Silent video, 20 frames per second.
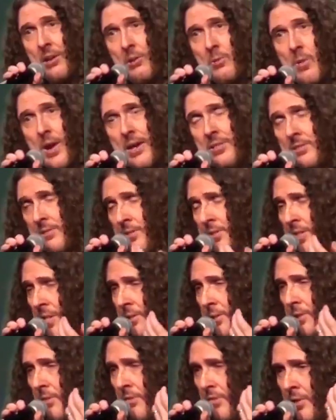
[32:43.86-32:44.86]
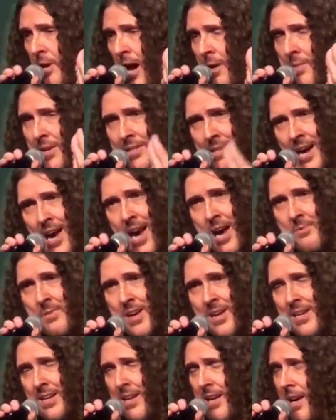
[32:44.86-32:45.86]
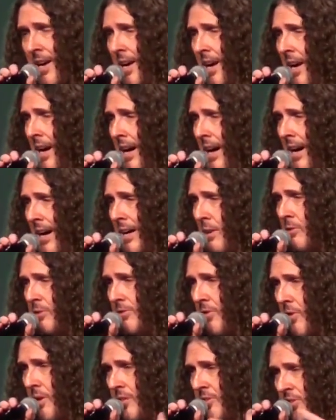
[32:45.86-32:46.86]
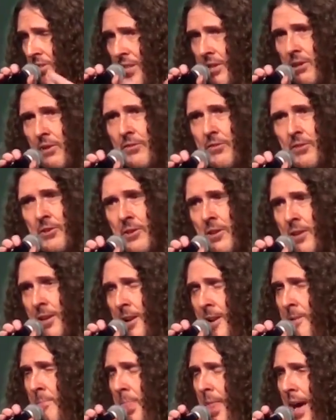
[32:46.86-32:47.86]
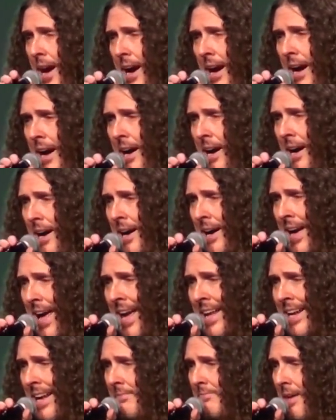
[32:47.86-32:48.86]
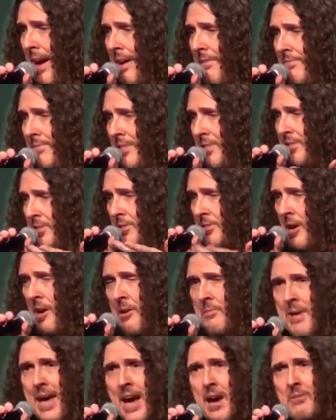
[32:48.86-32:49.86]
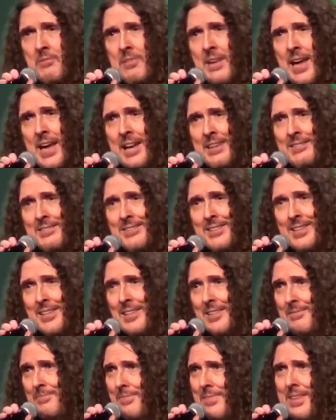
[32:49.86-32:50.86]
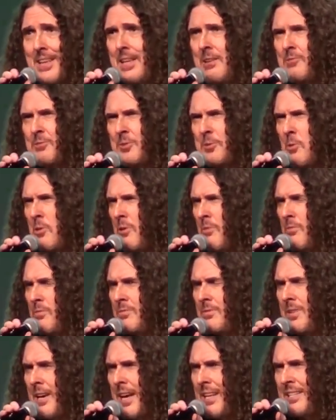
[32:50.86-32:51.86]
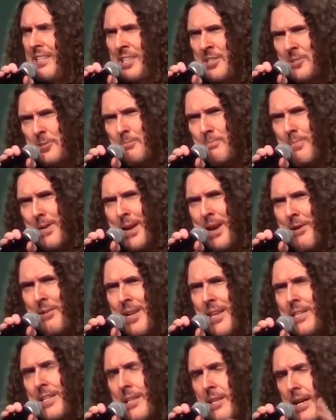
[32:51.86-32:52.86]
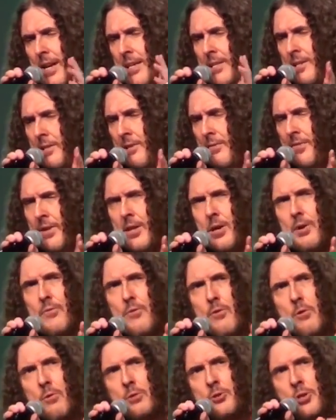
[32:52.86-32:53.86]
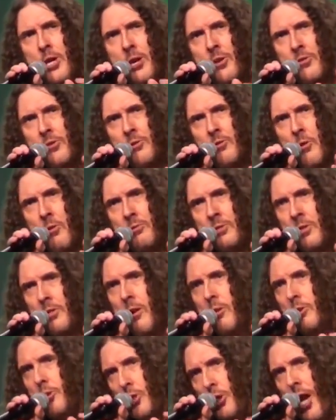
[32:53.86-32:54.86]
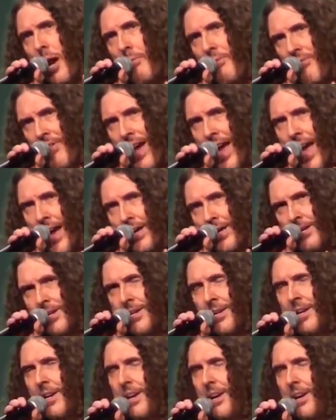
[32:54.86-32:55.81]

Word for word: had a great sense of comic timing. Uh, he was very skillful. Uh, and I, I just sought him out, and uh, he sort of had disappeared. He did he did a video for Jonathan Colton called Shop Vac